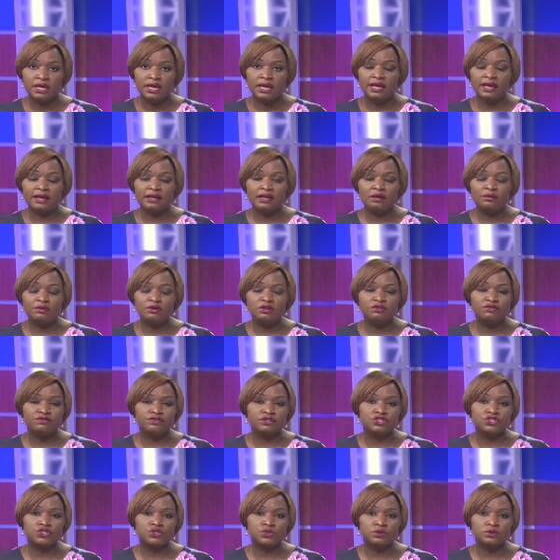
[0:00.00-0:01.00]
NIB
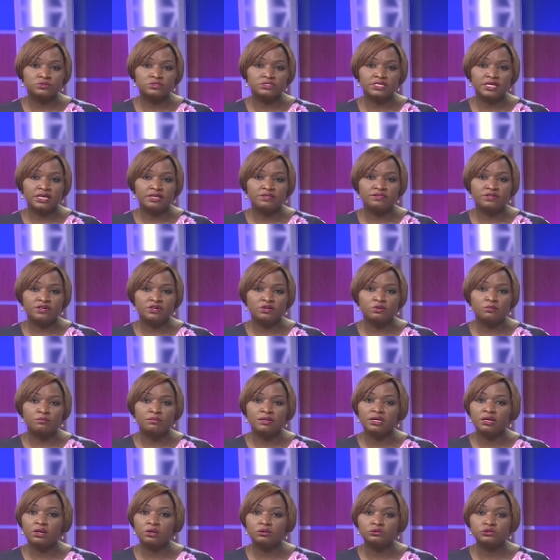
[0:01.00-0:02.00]
officials say there
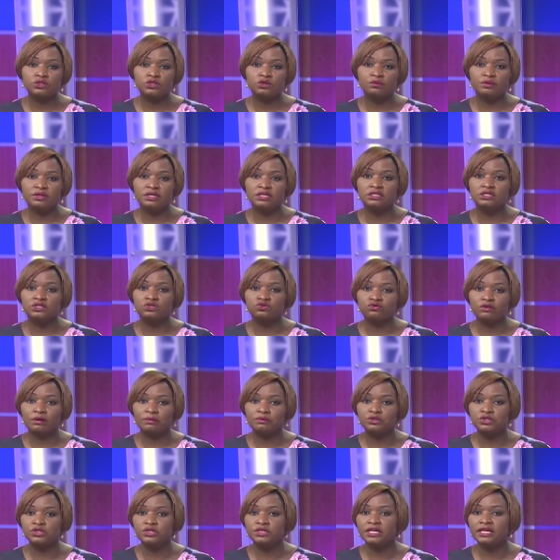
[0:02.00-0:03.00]
may also be a
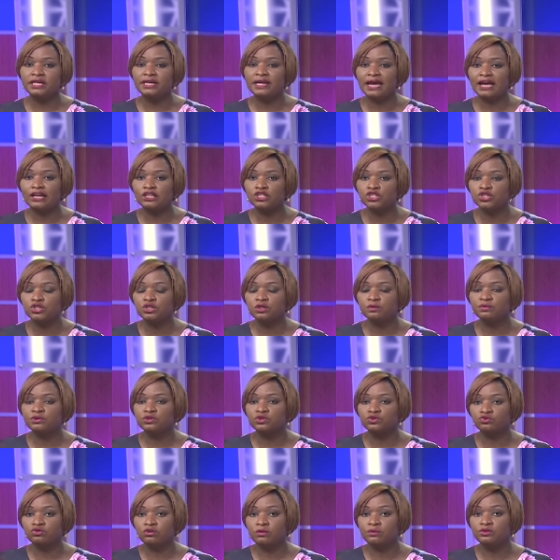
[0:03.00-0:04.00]
disruption in national
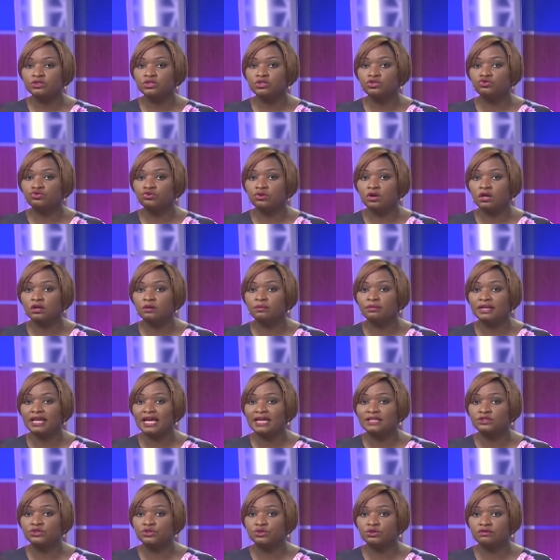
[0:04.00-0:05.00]
prescription drug
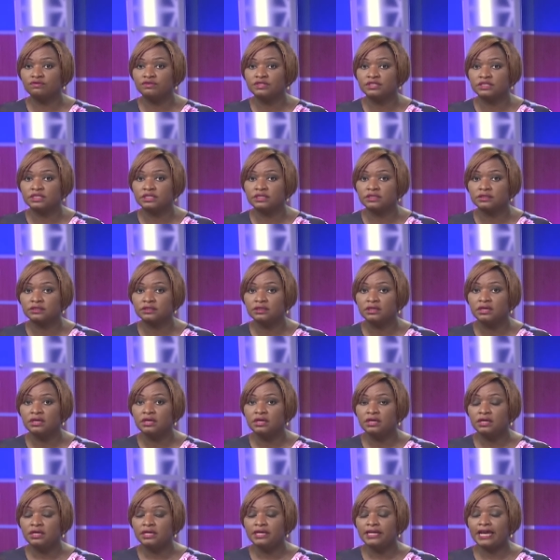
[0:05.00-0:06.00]
plan services.
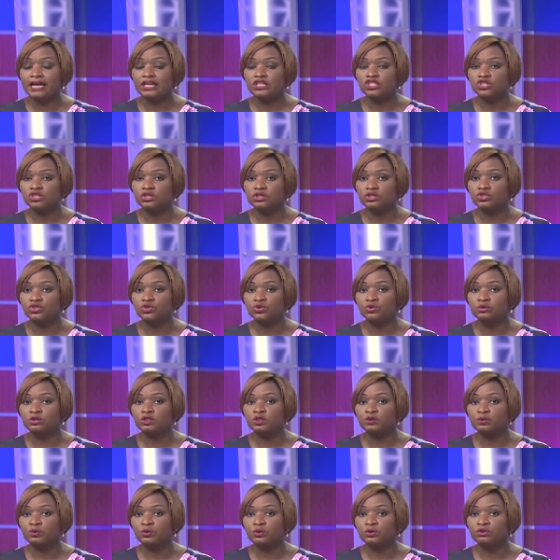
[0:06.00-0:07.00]
National
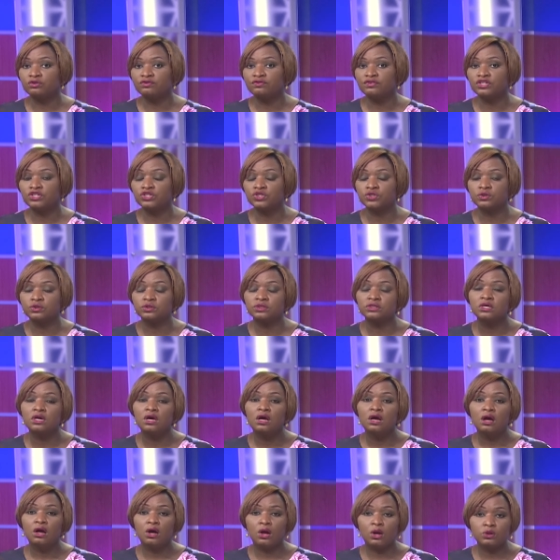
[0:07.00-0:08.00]
Insurance Board officials
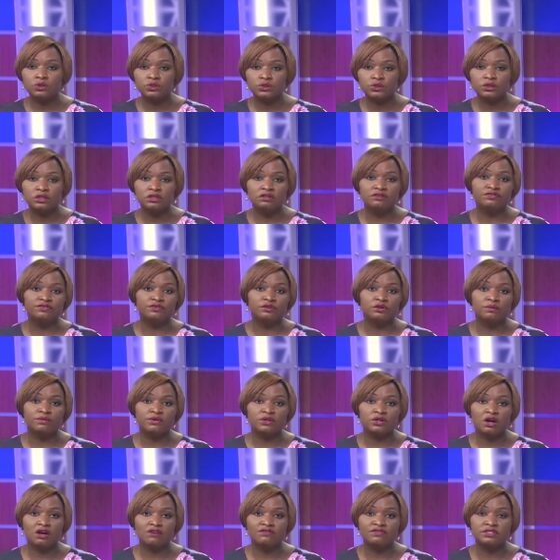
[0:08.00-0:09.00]
also confirmed
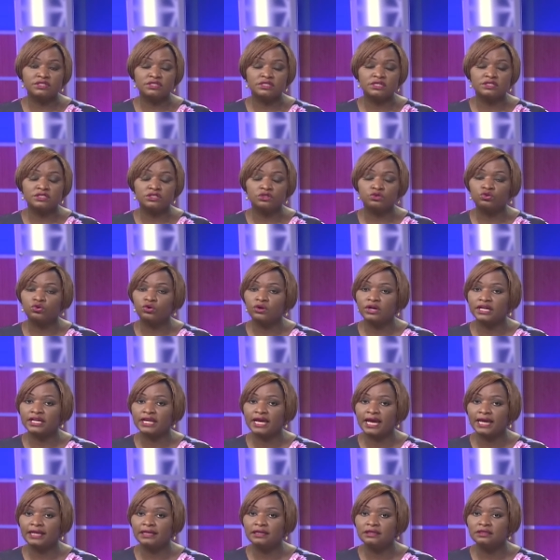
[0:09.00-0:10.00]
that offices in Crooked
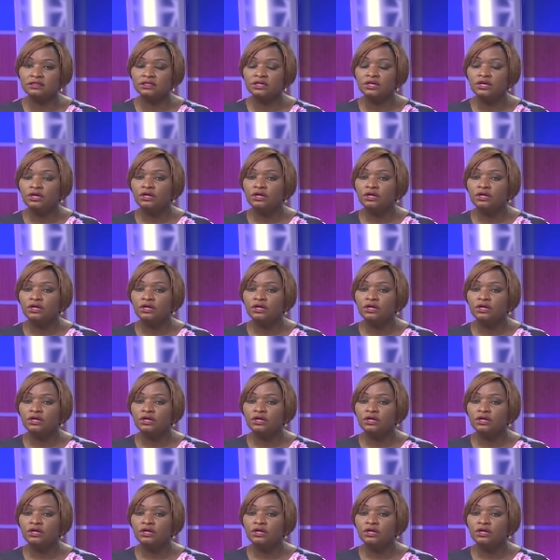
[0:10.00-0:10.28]
Island,